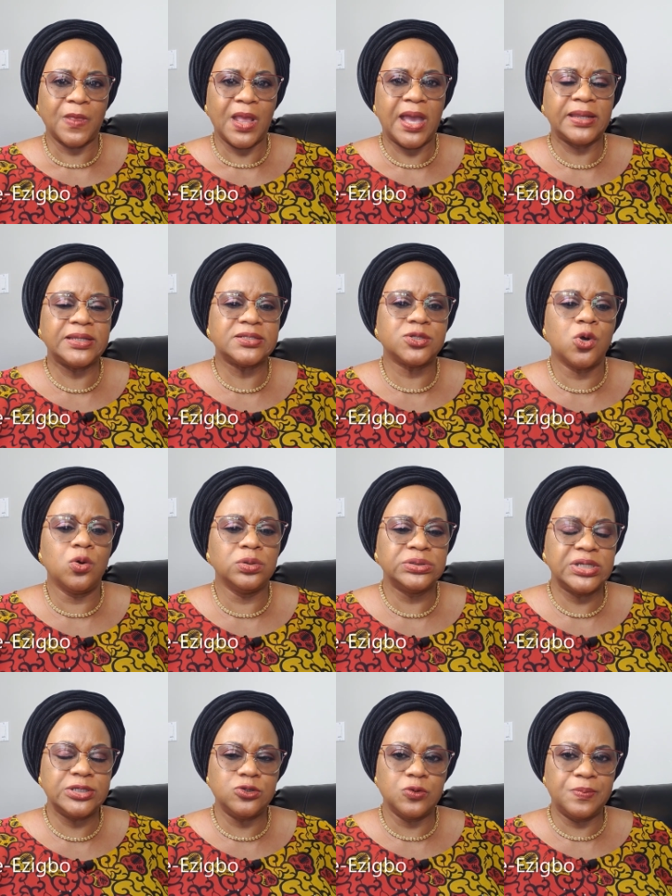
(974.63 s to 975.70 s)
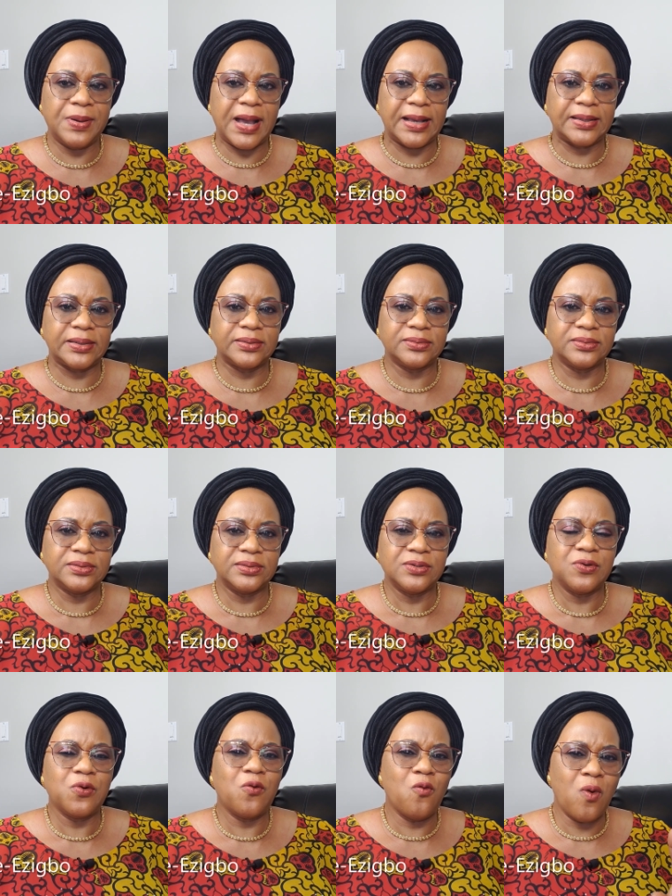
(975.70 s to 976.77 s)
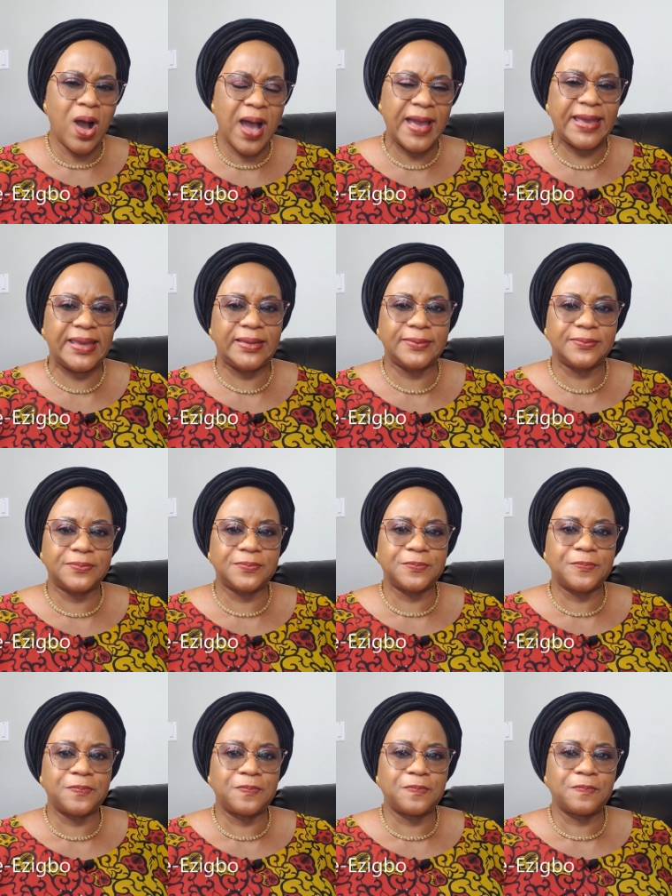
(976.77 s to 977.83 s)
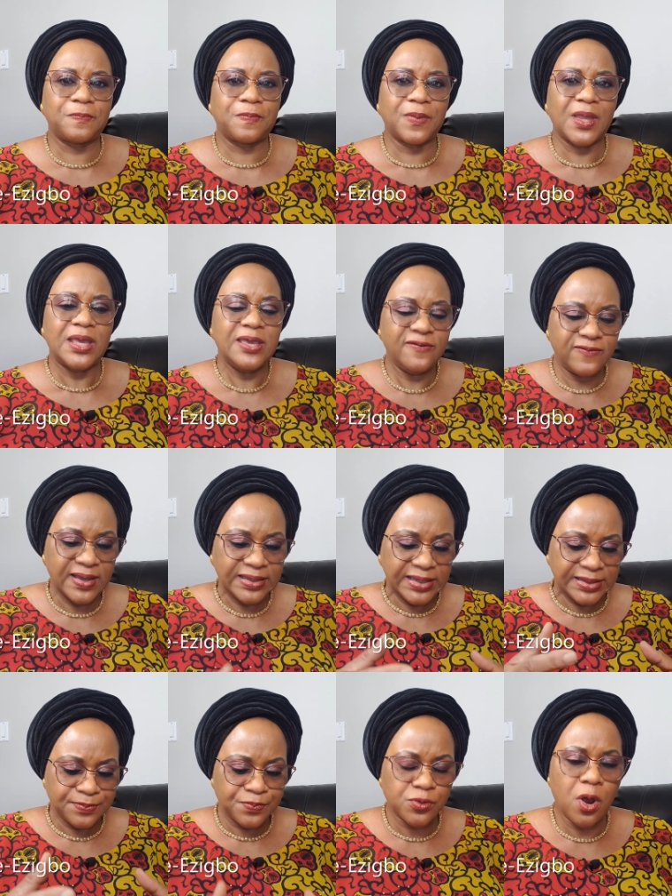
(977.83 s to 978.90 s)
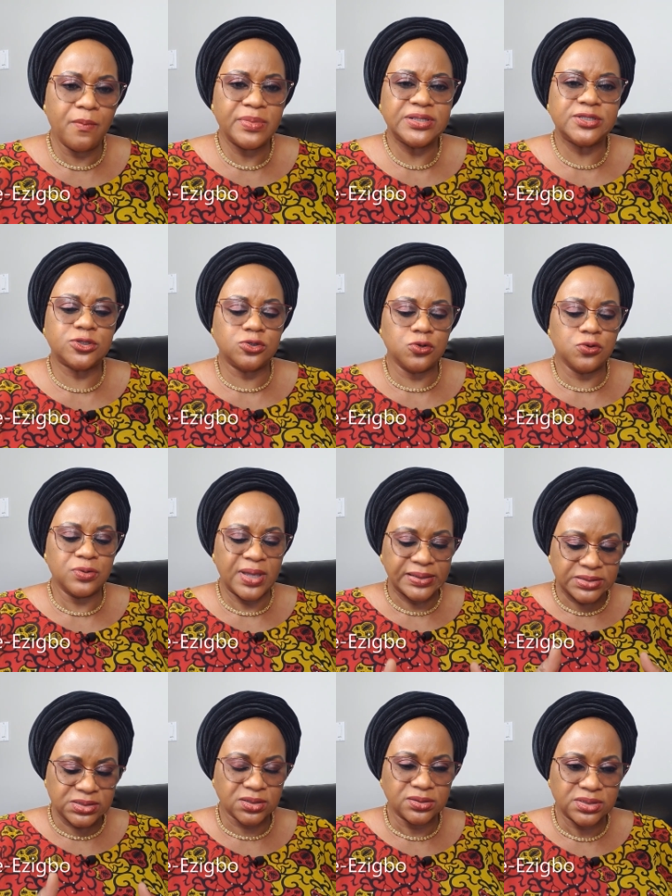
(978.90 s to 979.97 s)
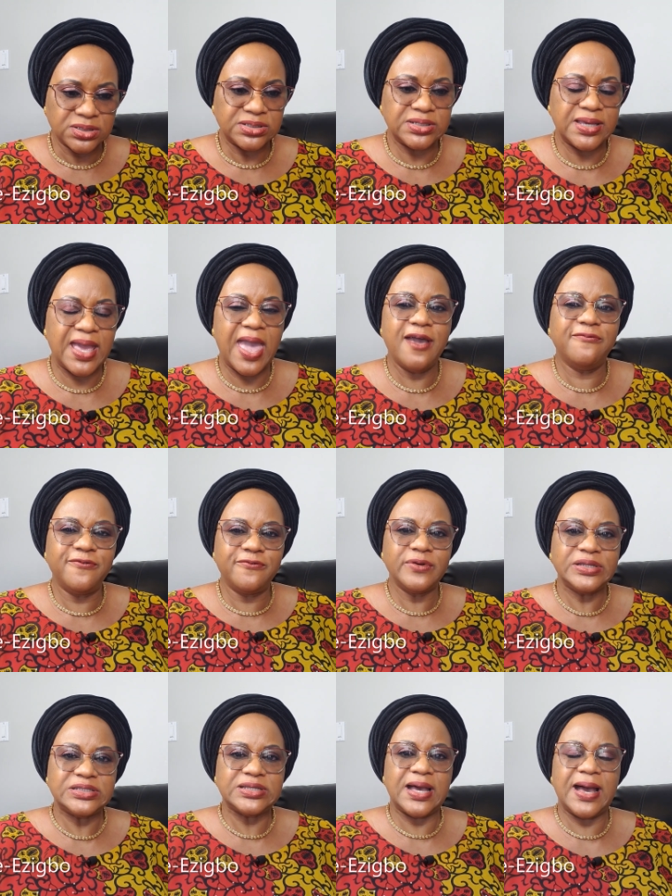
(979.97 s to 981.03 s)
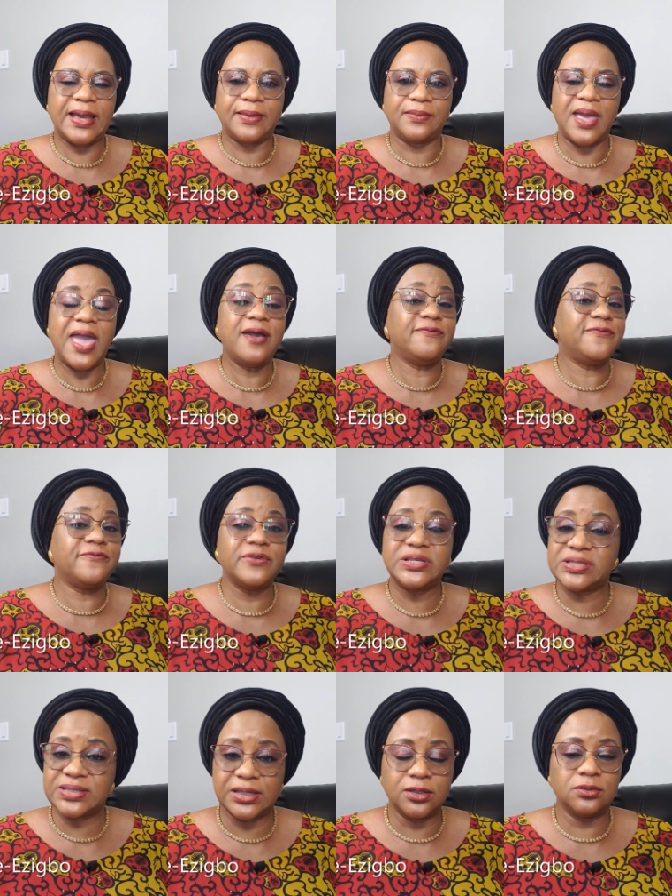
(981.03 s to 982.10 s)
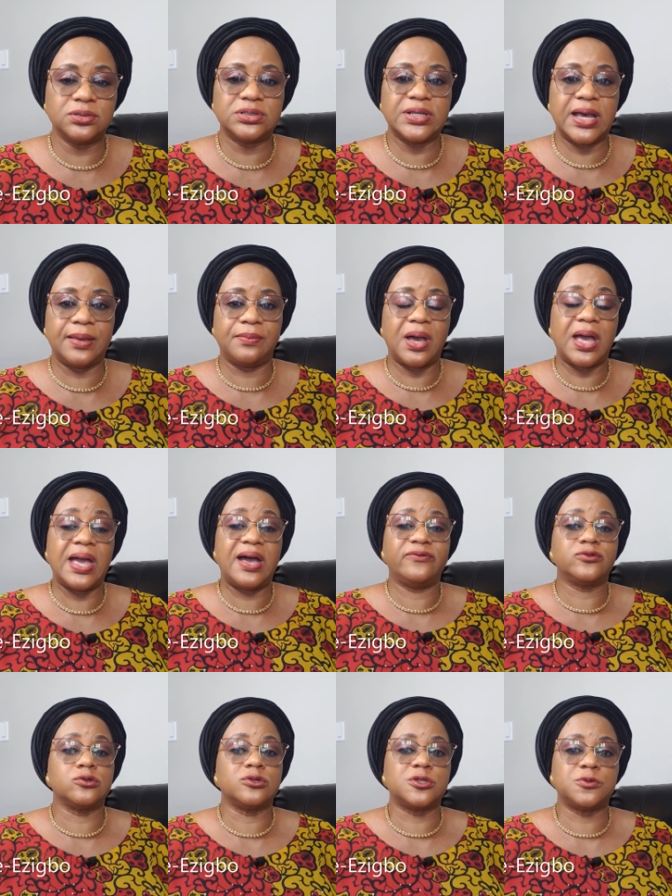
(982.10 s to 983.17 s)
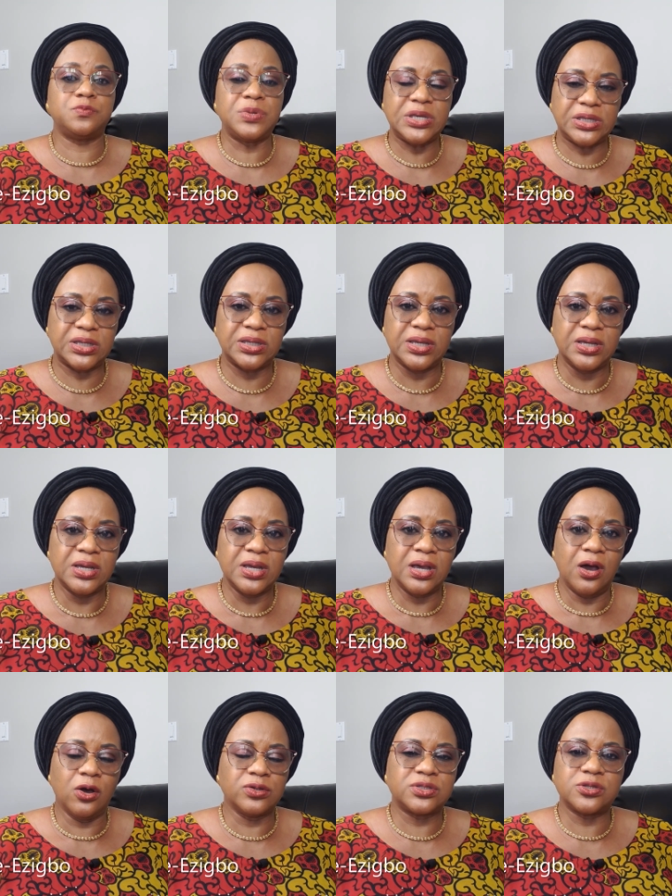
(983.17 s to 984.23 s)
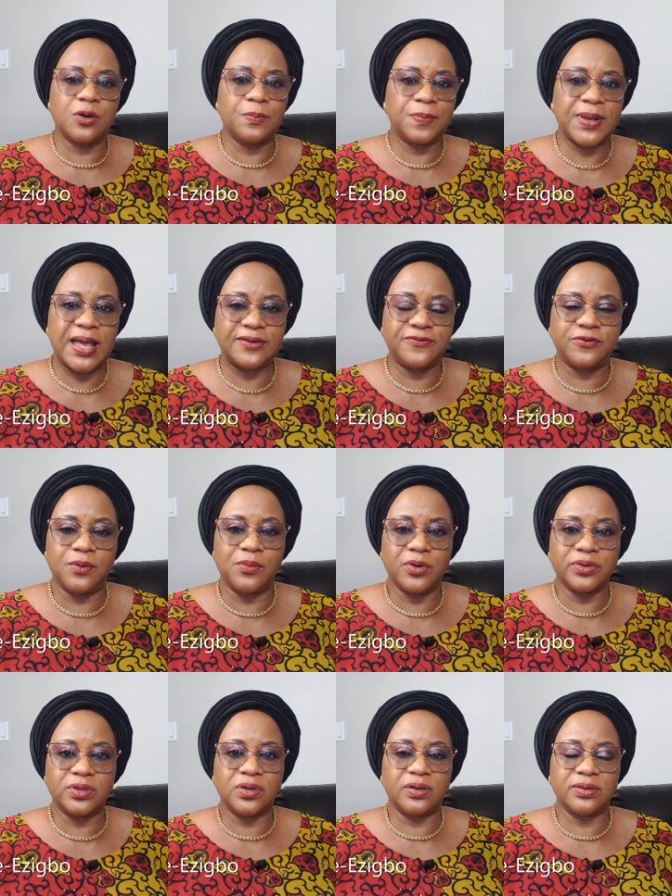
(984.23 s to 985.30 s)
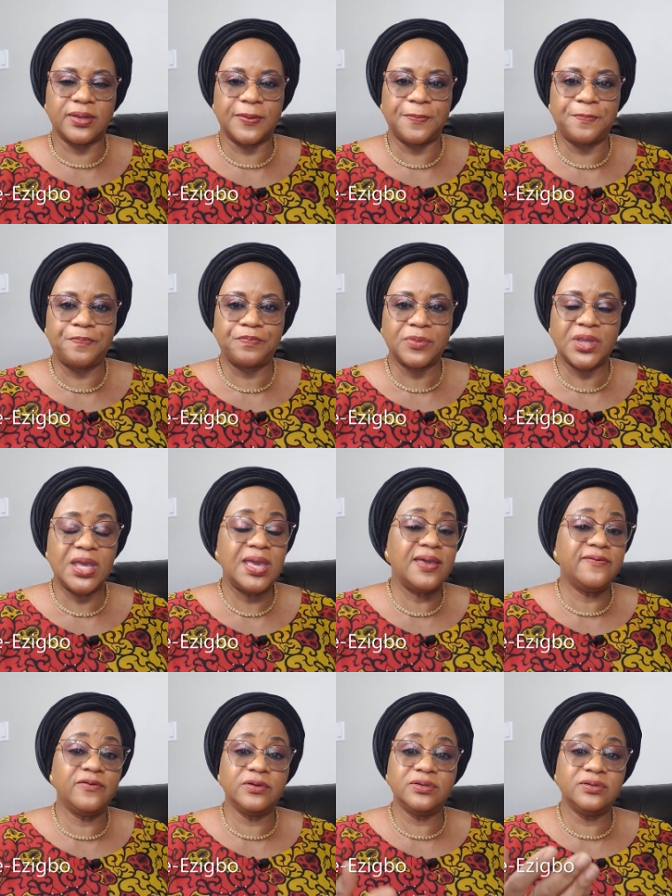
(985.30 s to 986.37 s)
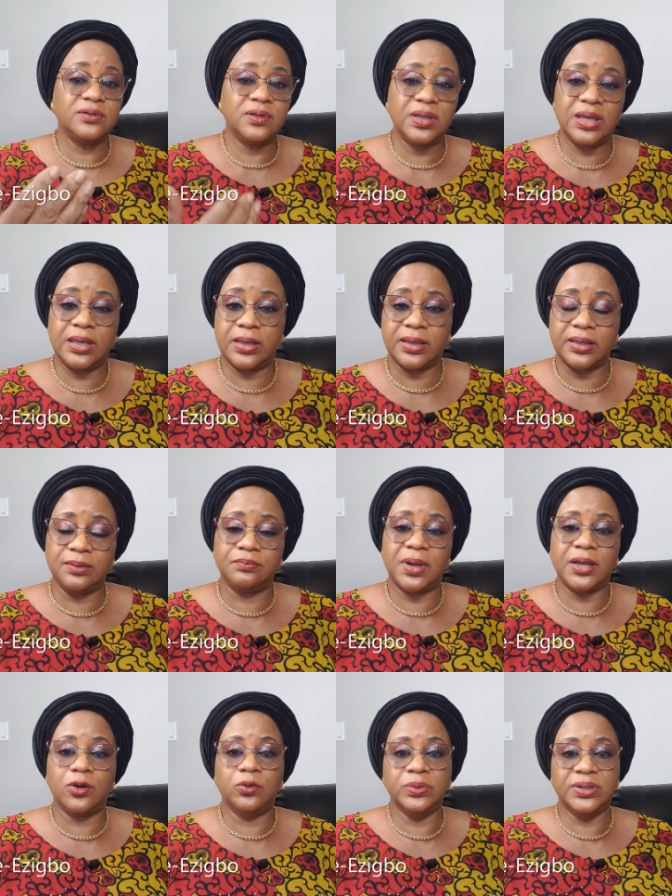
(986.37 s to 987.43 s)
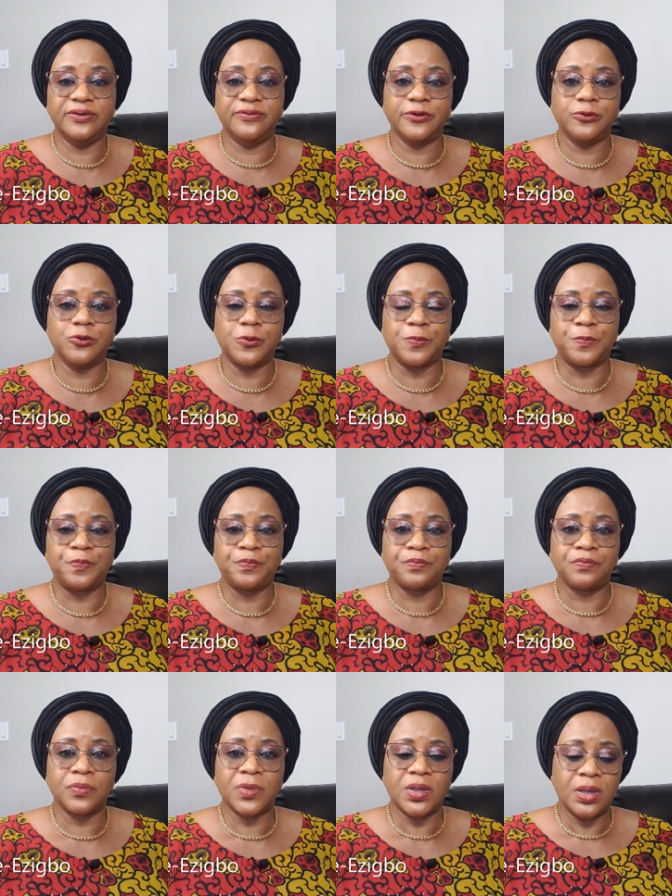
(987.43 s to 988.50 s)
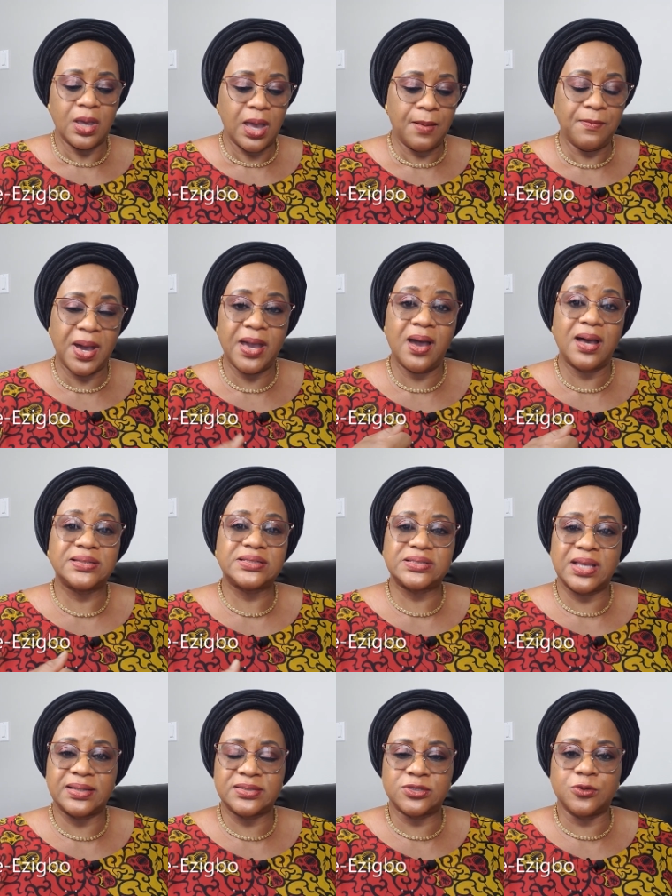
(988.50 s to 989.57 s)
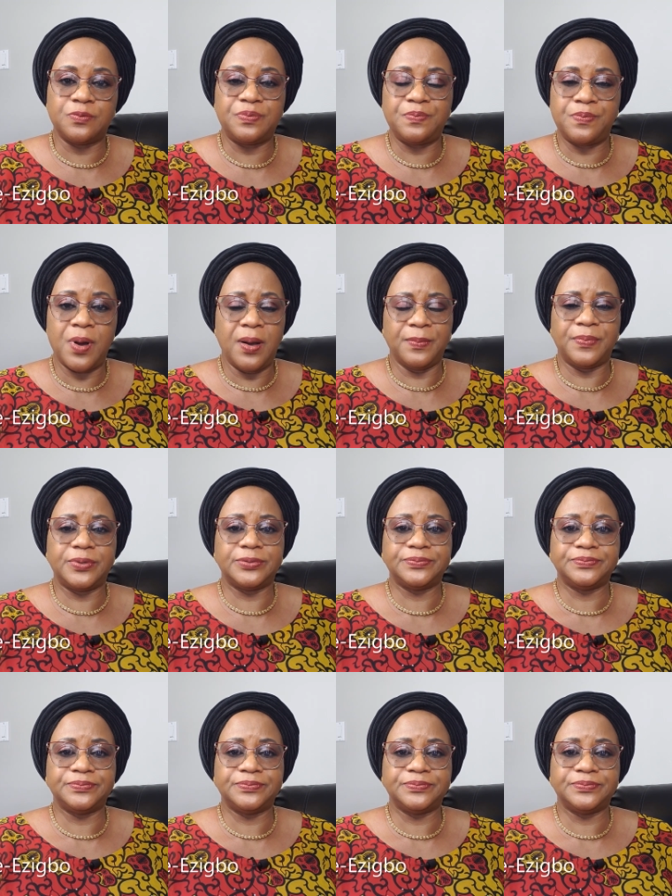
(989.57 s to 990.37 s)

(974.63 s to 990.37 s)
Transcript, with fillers: and it's holding you back, why? If I can promise you that till today, every time, every single time I have to speak on some platform or the other, even here in my own living room, my heart starts to pump,